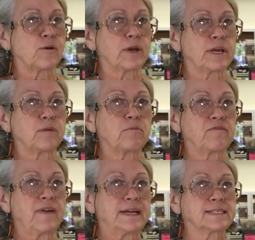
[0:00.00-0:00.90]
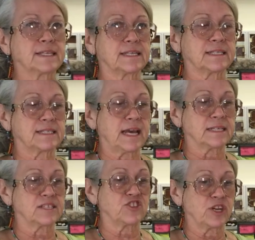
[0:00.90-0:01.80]
So it can be faceted
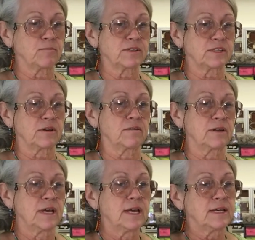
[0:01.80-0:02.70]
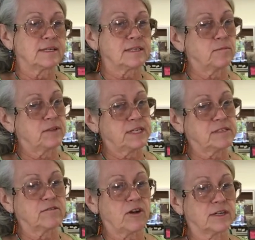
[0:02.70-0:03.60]
as a gemstone. Some of
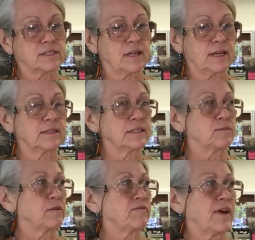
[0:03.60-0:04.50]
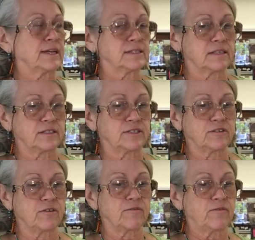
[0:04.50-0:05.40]
these are not as likely to be faceted.
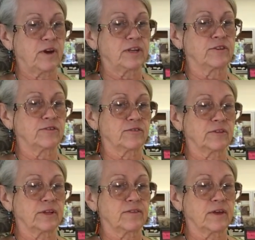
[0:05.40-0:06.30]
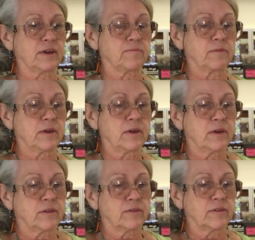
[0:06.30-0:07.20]
You don't find usually
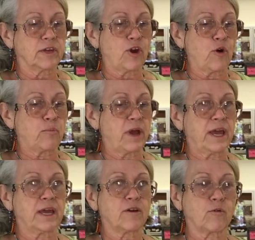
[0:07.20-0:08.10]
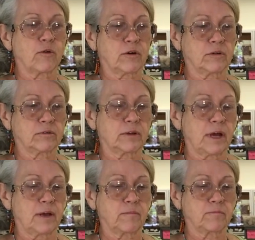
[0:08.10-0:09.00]
the opaque or
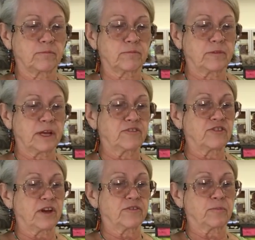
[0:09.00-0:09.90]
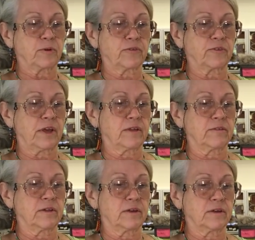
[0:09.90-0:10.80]
like Jaspers
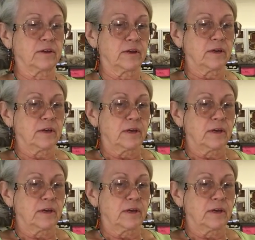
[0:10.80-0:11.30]
and the